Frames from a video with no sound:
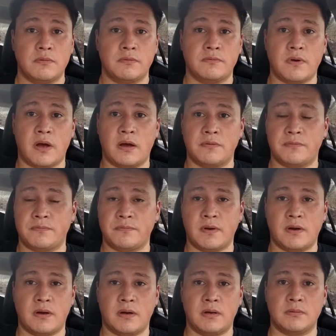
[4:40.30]

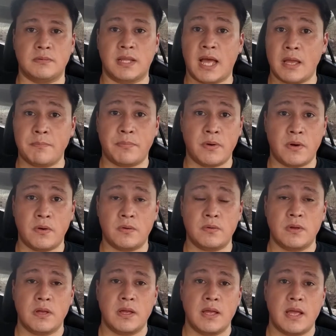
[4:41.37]
LiPo,
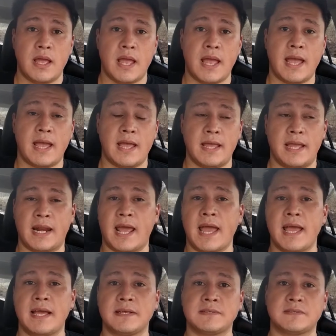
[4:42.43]
it
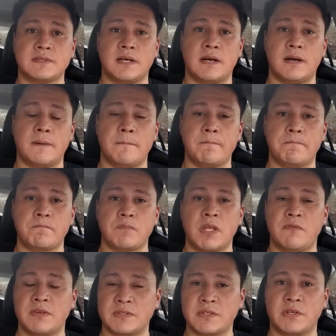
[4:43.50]
has
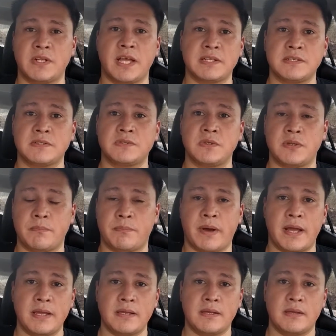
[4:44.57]
if it's connected to the
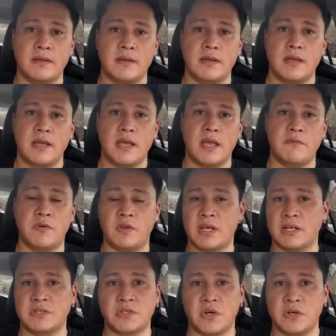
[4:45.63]
bike, if you're
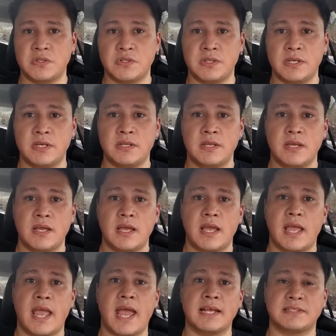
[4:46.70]
not charging it,
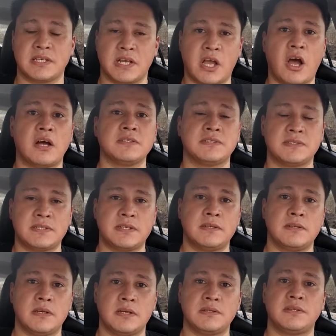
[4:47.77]
it has a
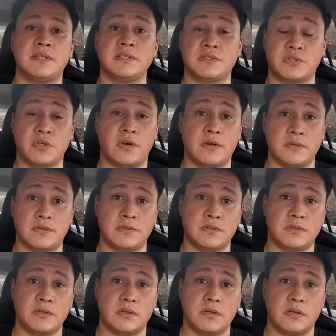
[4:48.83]
constant discharge.
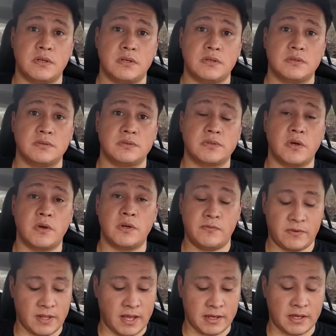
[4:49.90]
So
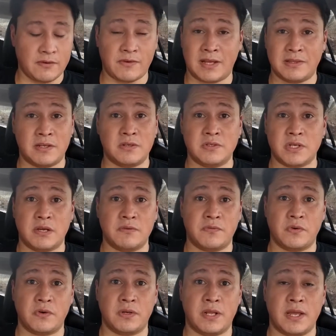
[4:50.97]
if I didn't drive
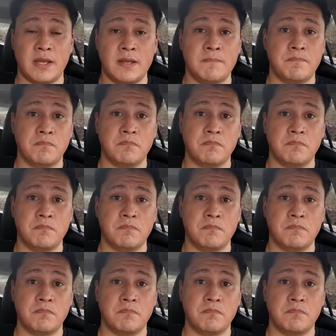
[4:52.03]
for a day,